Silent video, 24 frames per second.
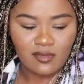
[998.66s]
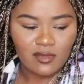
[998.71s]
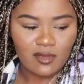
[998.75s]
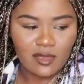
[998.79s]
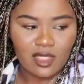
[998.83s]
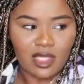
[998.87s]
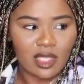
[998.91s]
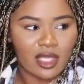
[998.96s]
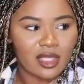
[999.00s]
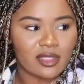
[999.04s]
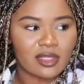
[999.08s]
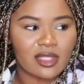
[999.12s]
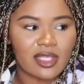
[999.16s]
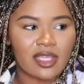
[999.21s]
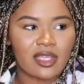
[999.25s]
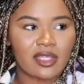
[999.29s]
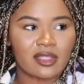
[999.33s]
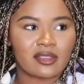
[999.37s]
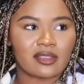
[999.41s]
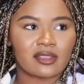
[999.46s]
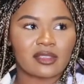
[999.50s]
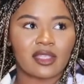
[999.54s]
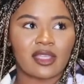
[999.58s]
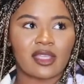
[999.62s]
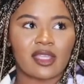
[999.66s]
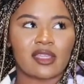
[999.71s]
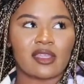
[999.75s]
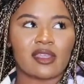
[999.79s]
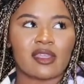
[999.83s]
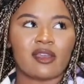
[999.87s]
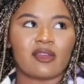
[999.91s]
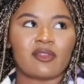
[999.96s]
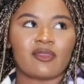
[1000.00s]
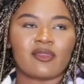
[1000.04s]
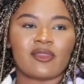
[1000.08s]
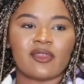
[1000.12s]
Yeah, that
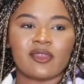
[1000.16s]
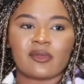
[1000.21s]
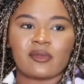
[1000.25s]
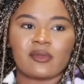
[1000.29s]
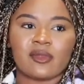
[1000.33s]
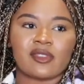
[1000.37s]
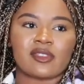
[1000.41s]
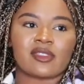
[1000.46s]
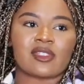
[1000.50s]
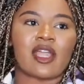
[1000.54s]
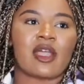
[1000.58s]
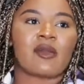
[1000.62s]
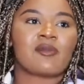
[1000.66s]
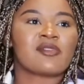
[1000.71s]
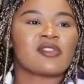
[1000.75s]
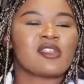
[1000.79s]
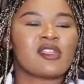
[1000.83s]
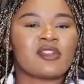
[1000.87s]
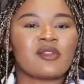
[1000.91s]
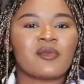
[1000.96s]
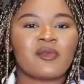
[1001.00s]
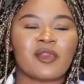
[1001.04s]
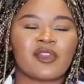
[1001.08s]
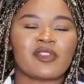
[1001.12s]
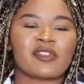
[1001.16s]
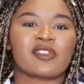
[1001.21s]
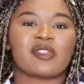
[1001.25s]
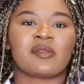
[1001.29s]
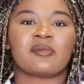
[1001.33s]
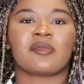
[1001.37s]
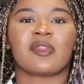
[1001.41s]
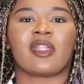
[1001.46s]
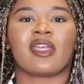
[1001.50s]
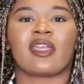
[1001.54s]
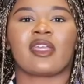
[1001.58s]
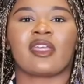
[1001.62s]
outfit was, I was gonna wear
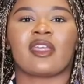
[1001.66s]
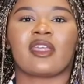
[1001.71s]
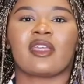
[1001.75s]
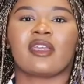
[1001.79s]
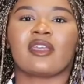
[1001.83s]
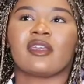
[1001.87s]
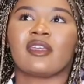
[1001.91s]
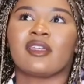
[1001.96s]
some like